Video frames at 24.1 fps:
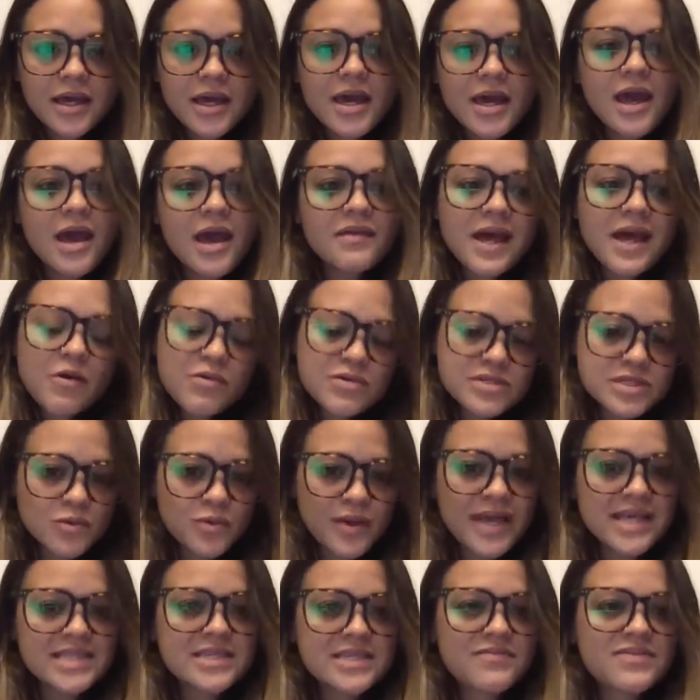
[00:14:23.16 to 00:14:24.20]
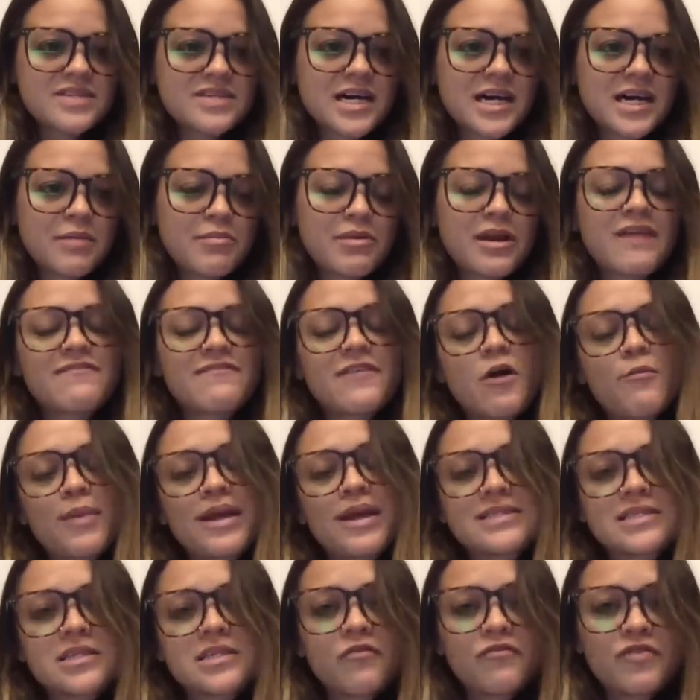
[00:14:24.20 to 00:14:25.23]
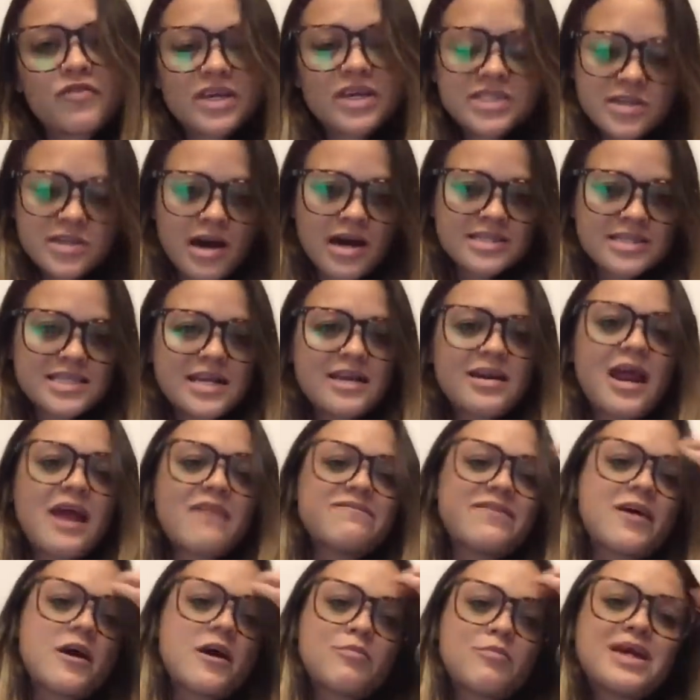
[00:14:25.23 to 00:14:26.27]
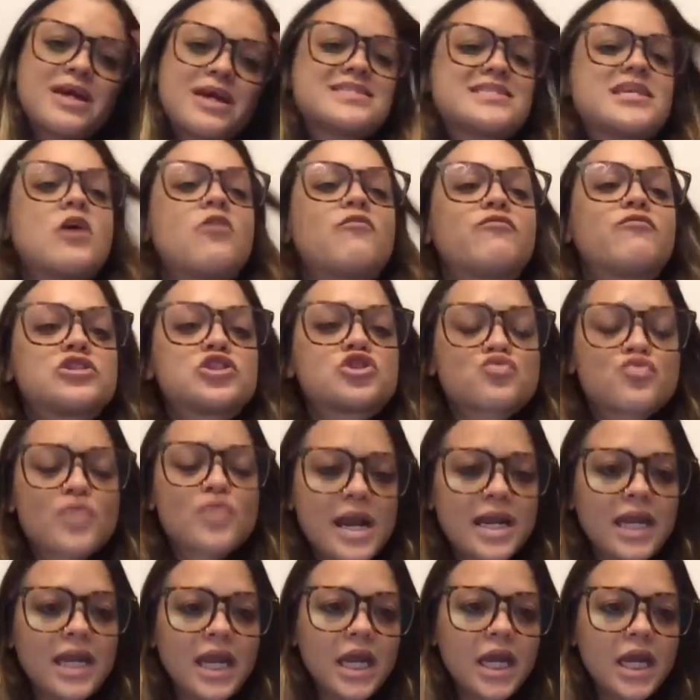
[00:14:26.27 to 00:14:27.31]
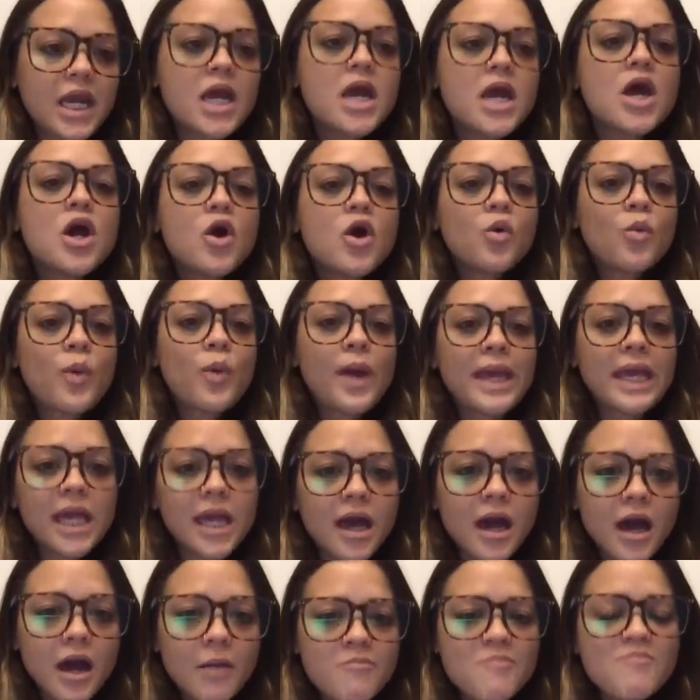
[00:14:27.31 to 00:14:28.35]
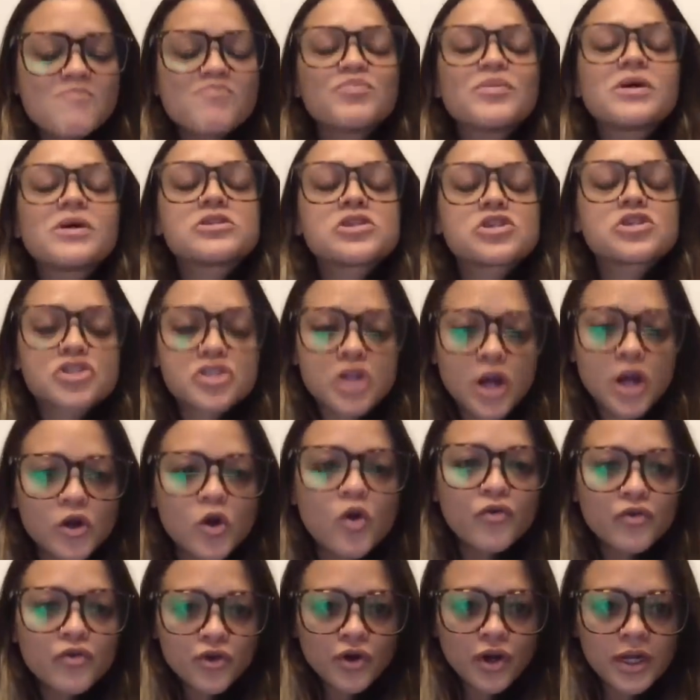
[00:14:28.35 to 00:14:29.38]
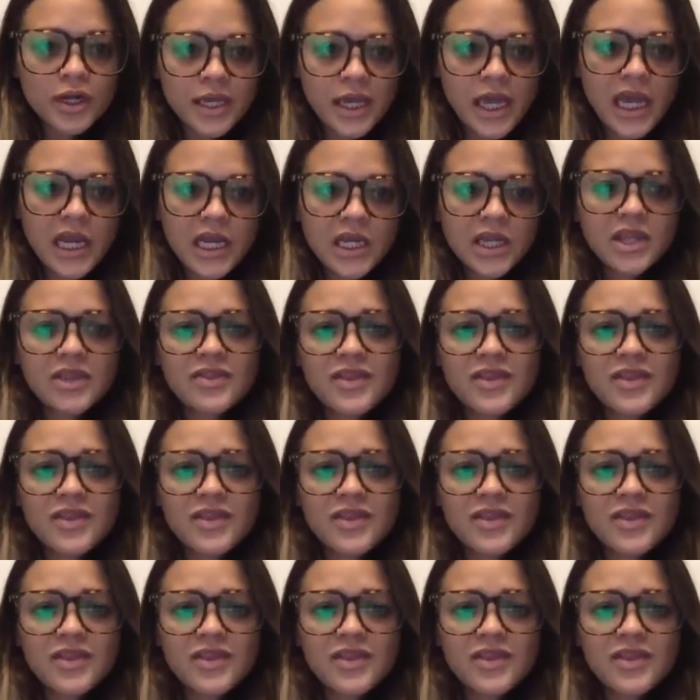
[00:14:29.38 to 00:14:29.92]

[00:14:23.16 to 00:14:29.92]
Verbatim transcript: And that was a waste of time. And I found myself exhausted and I found myself dreading waking up to start over again.